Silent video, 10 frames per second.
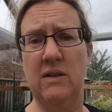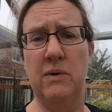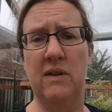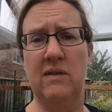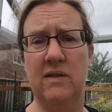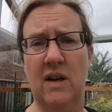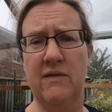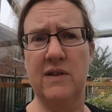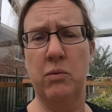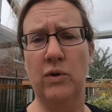with
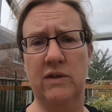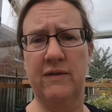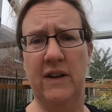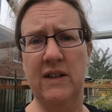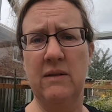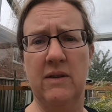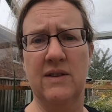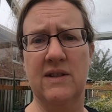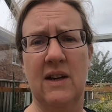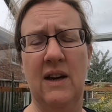surface water flooding because